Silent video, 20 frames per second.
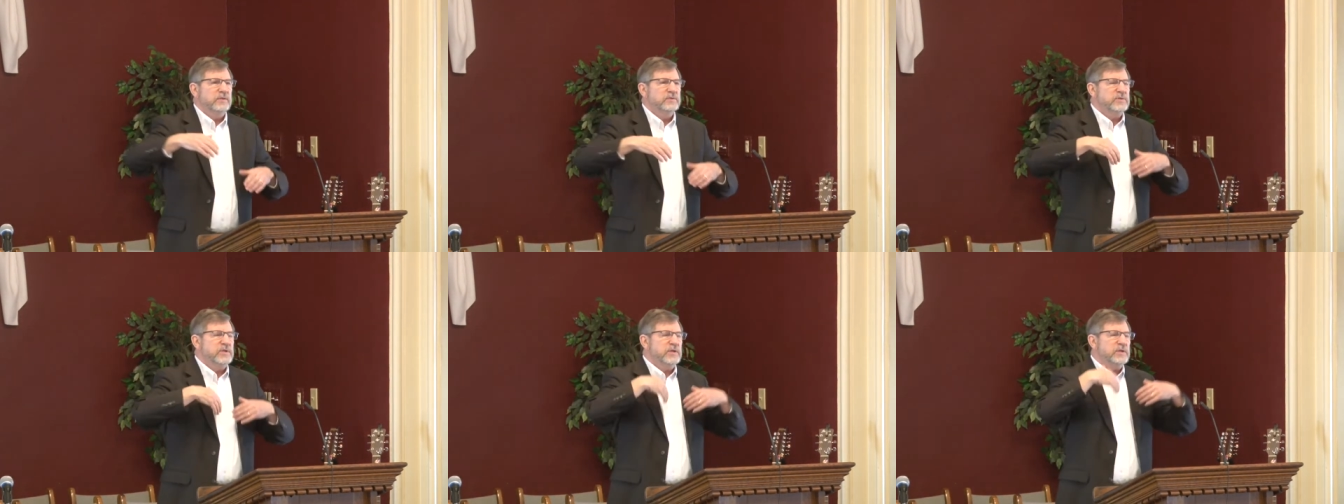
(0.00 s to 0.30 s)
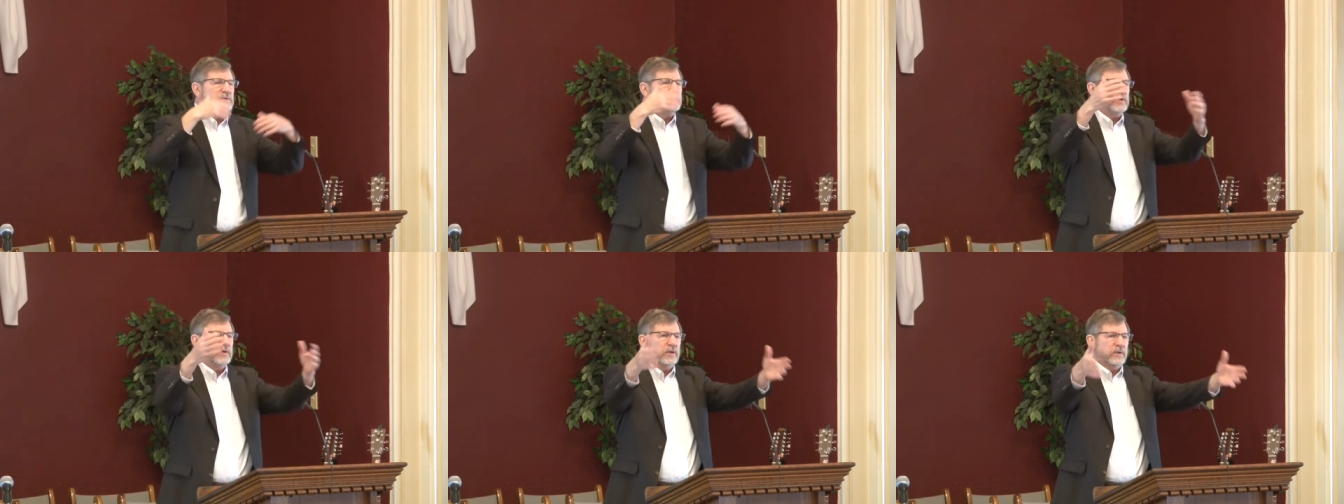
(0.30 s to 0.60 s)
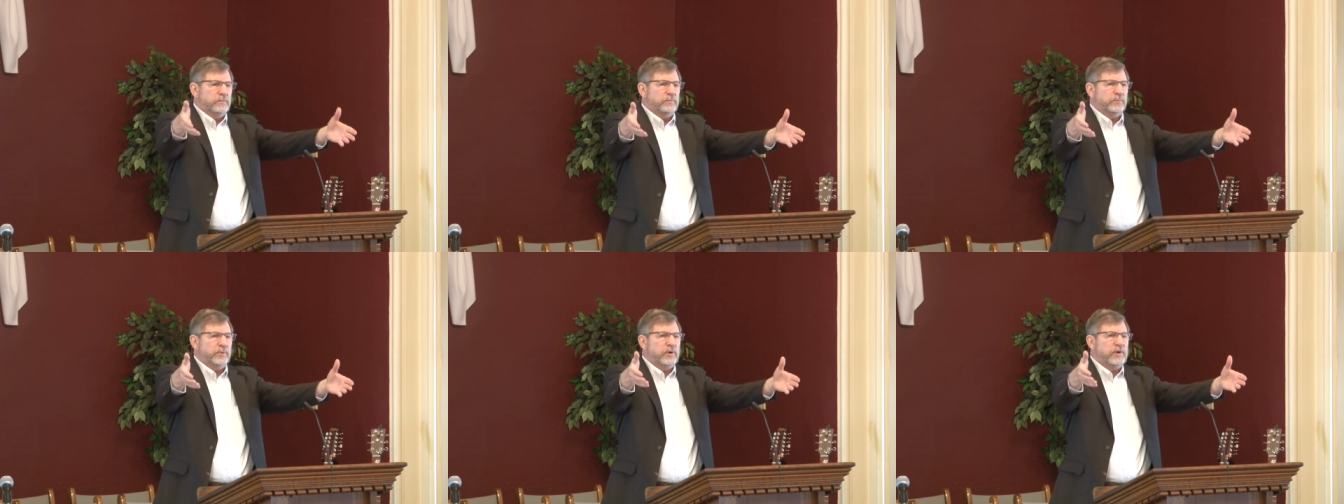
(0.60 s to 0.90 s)
teaching
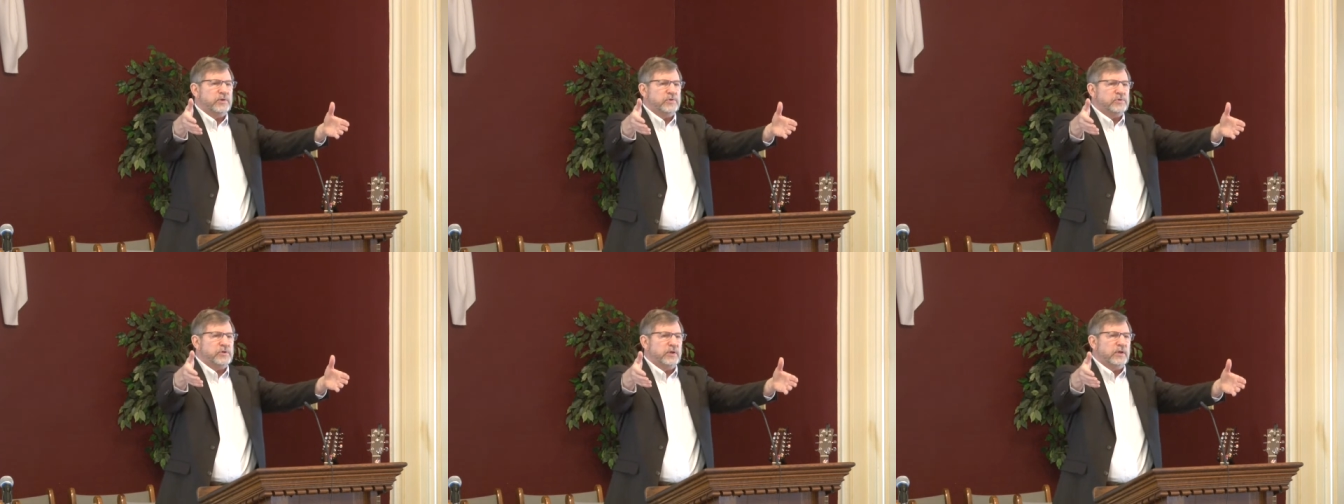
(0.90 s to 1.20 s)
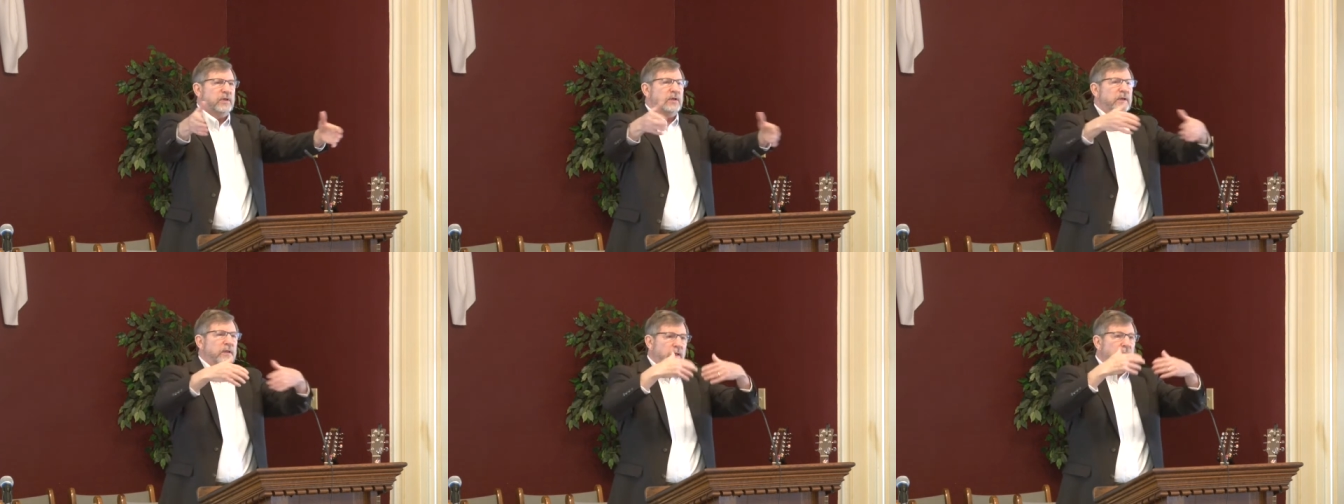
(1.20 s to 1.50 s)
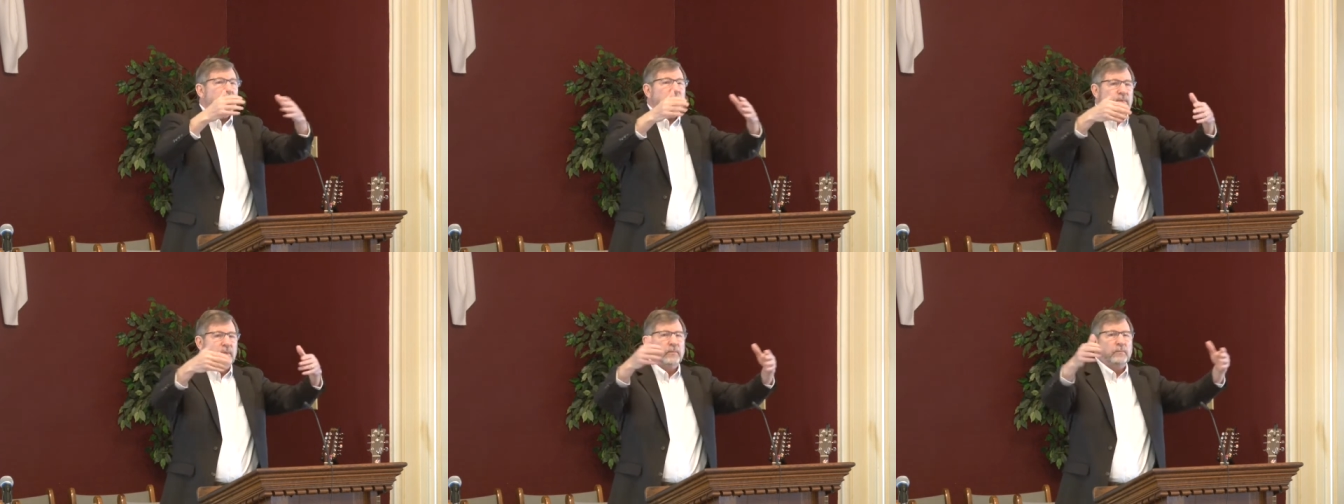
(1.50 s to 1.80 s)
and preaching
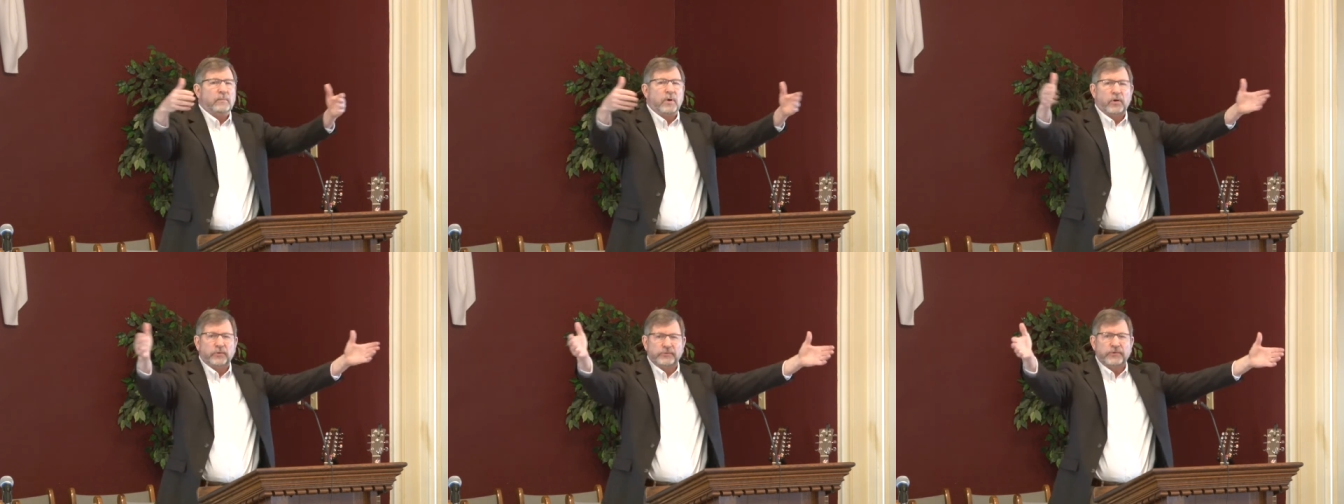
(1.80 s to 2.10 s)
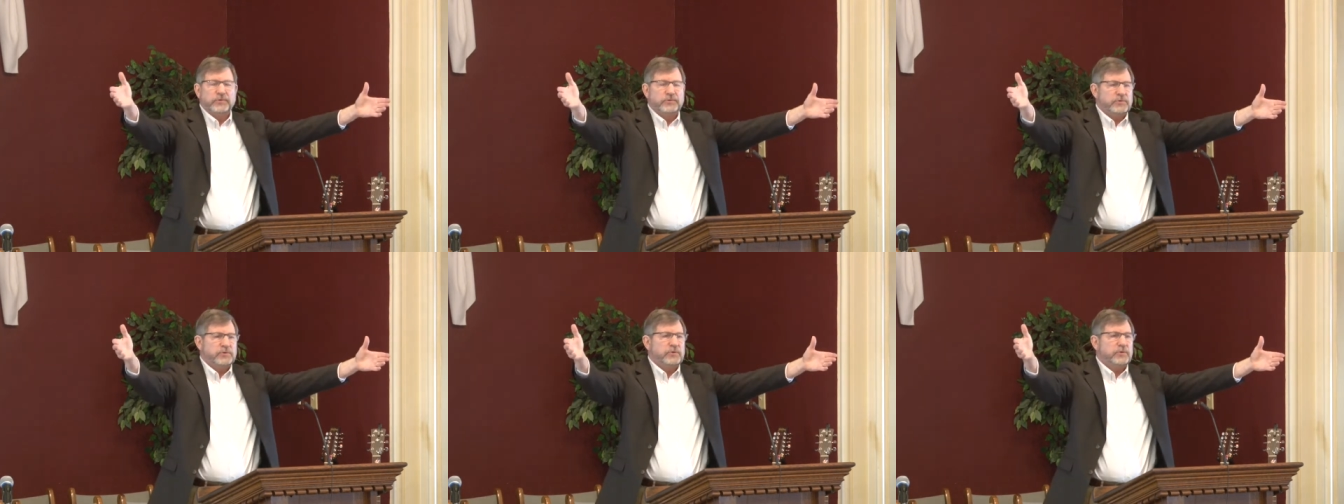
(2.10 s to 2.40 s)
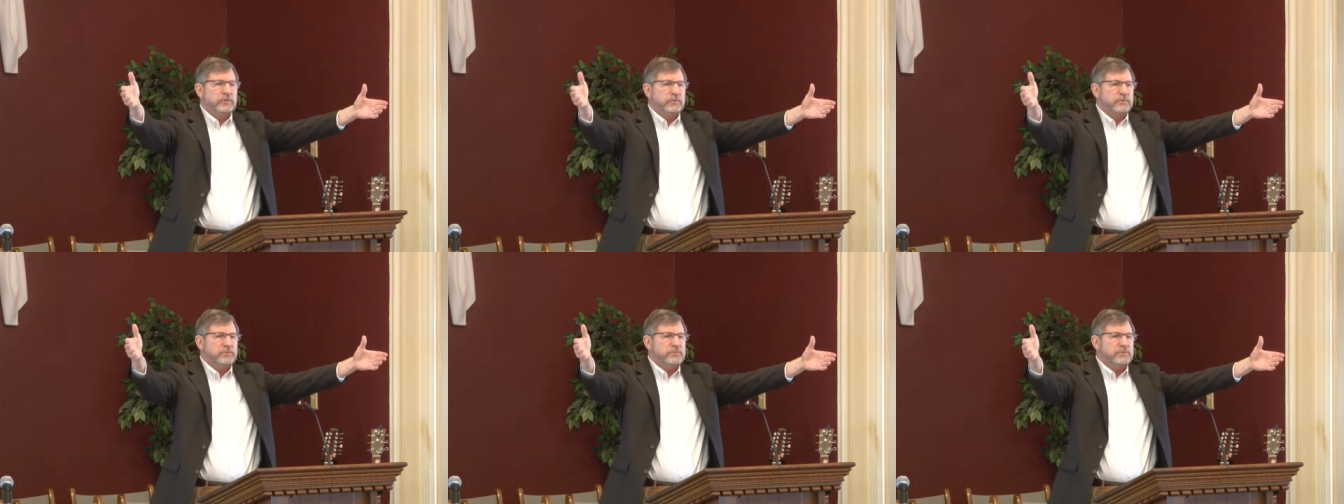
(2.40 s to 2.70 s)
the
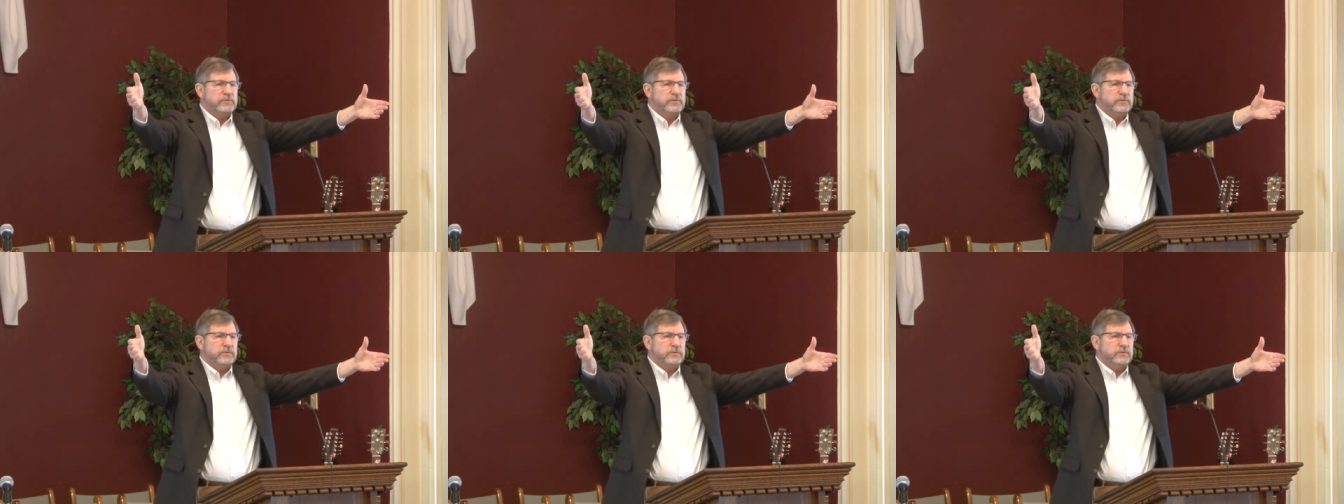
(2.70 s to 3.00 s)
multitudes,